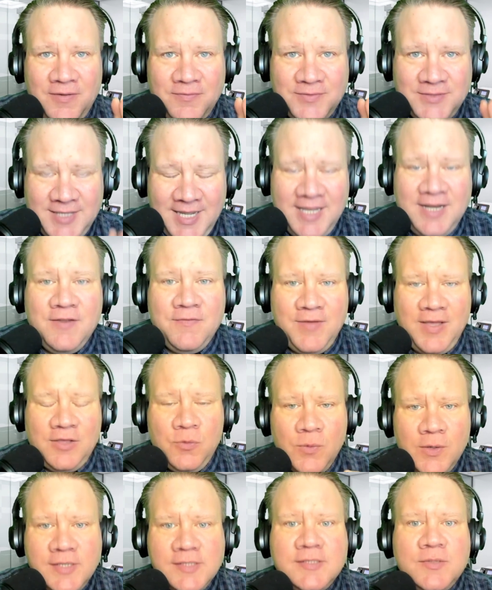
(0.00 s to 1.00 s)
data value.
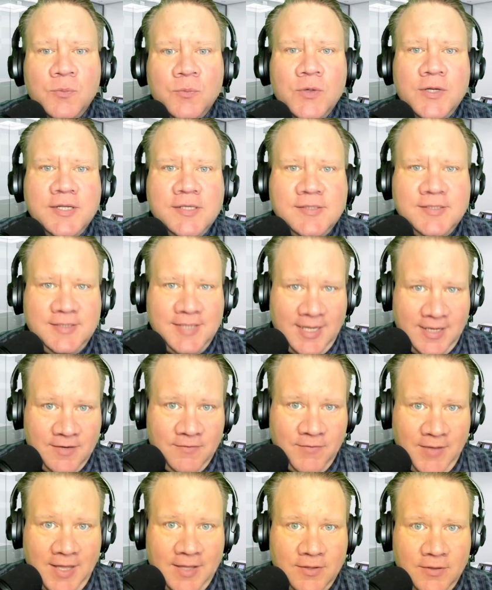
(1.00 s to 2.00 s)
What is data
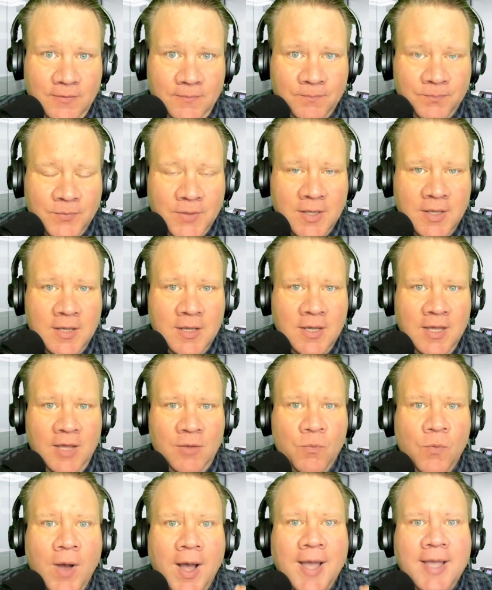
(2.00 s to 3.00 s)
value,
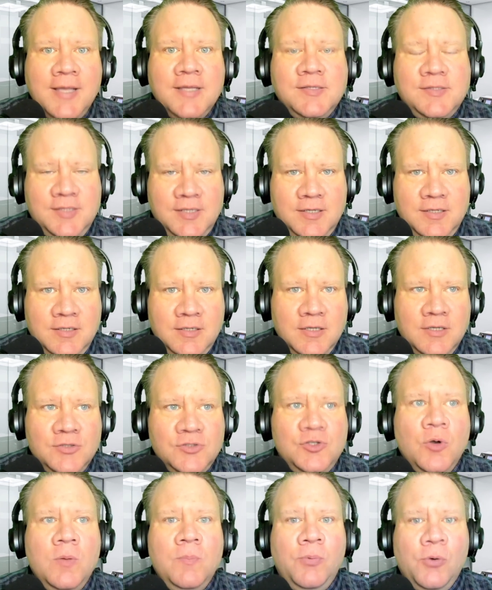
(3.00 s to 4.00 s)
and why is it
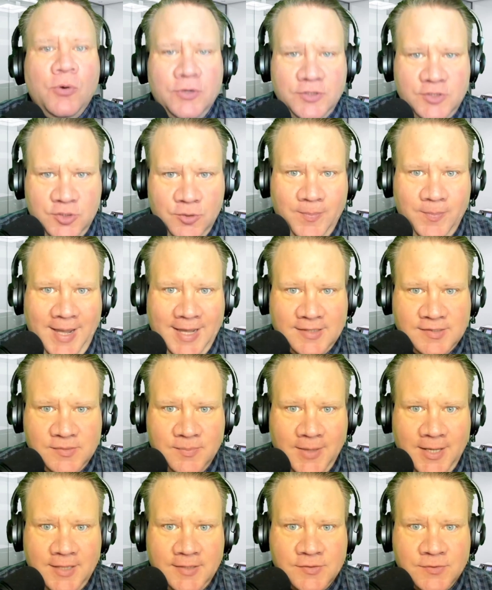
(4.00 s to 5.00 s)
so important to
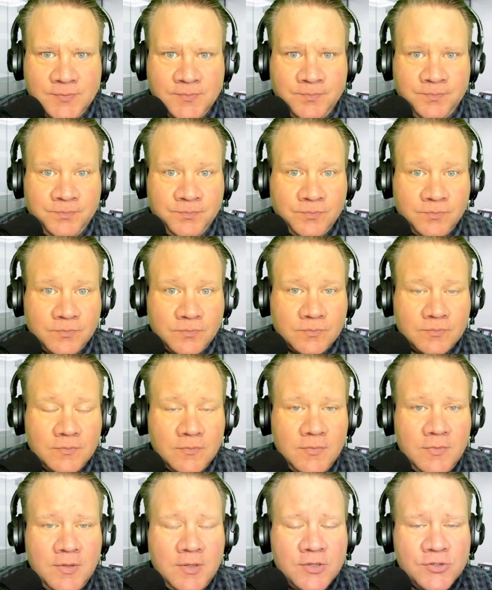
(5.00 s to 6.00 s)
maximize?
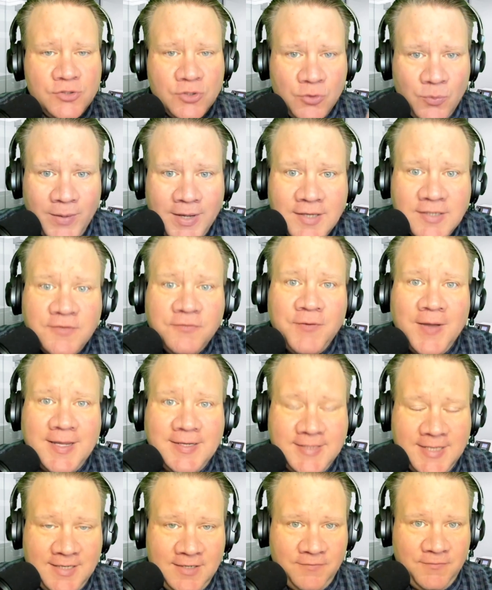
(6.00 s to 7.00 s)
So the way I define
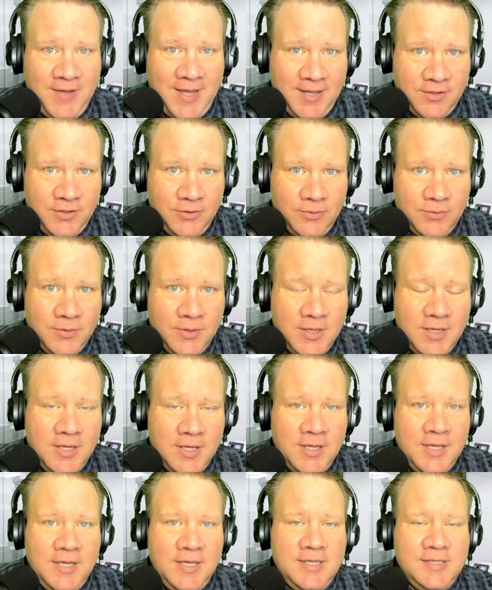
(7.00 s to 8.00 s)
data value
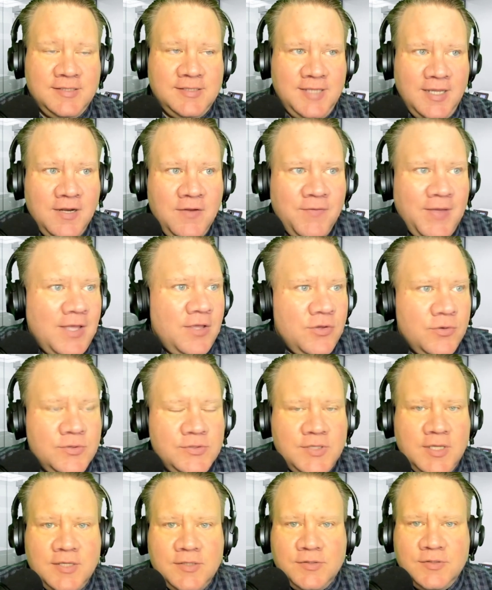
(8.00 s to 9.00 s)
is
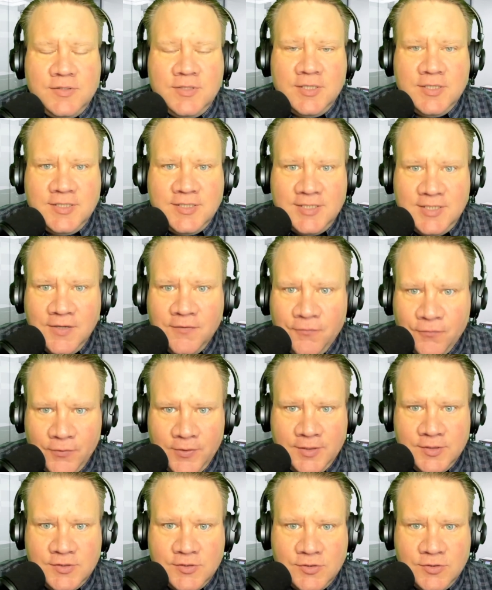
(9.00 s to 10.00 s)
the
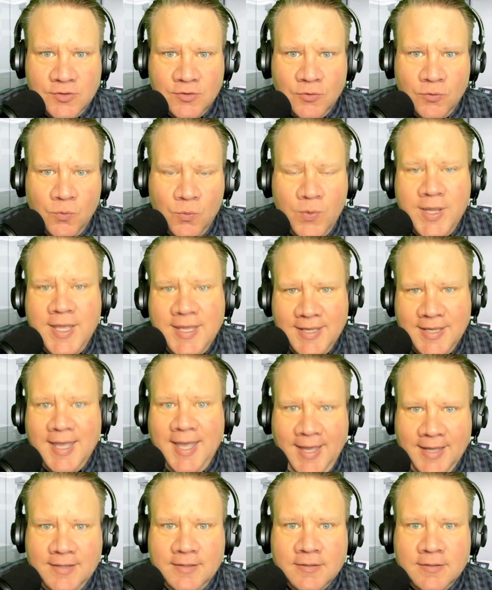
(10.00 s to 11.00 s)
difference we
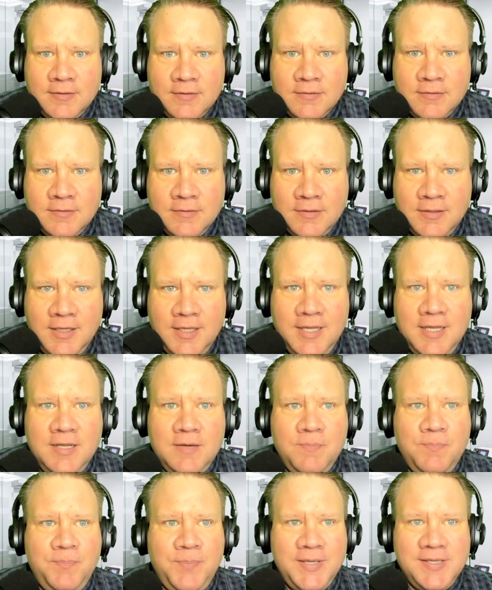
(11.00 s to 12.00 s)
get
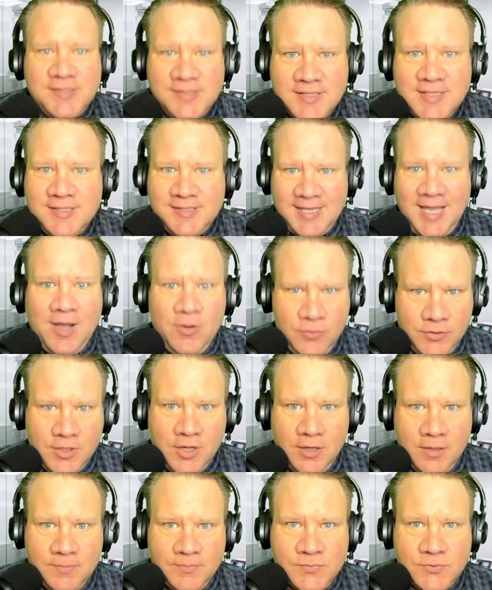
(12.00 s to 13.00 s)
in business
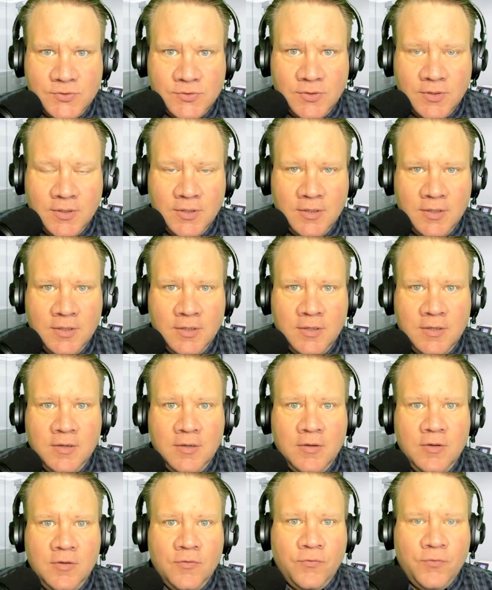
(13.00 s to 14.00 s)
outcomes
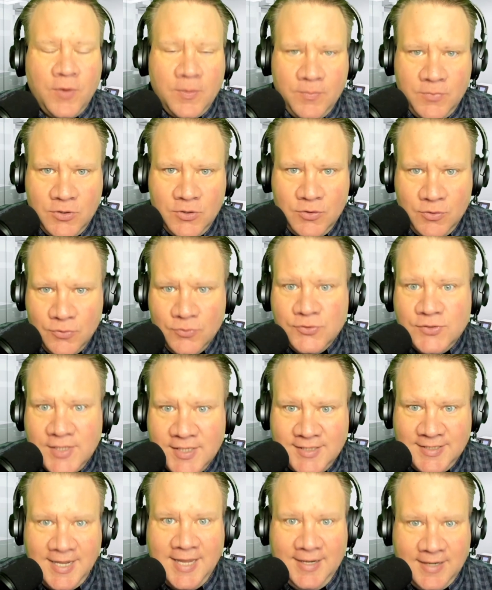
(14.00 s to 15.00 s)
from
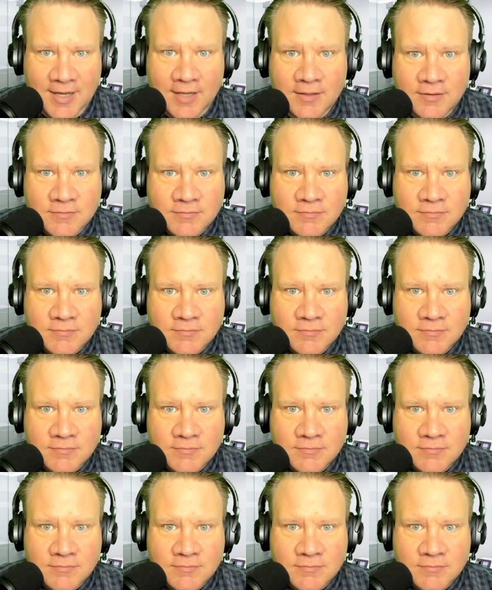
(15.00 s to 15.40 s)
using data